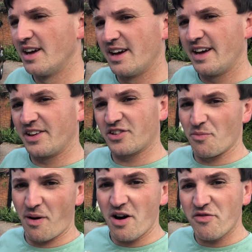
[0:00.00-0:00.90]
it's
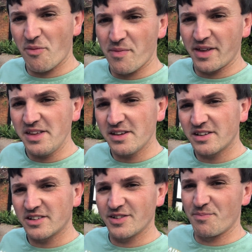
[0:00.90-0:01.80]
goodbye from me.
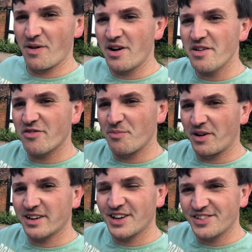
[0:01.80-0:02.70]
Goodbye from my
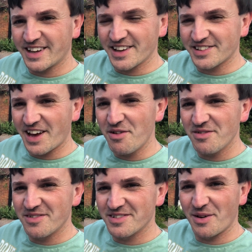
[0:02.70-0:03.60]
Classic SL,
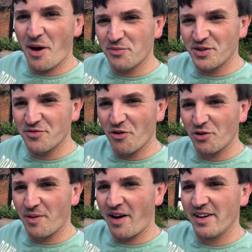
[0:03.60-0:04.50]
which I'm absolutely thrilled
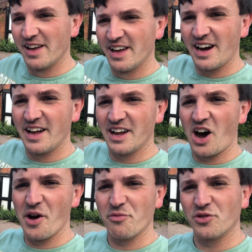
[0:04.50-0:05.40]
about. And
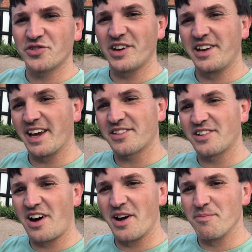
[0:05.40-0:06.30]
I will see you next
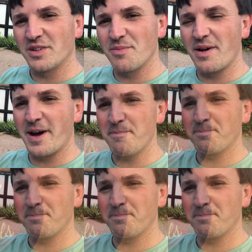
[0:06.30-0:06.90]
time. Goodbye.